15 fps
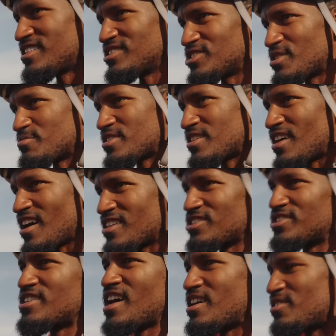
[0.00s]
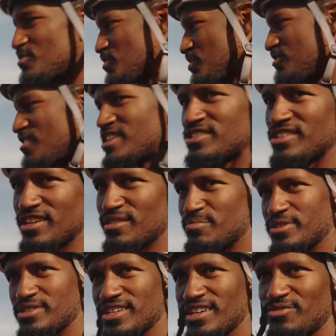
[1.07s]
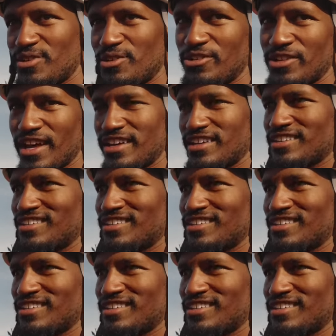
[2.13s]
and jumps on the other side, and we'd race it and pretend we were like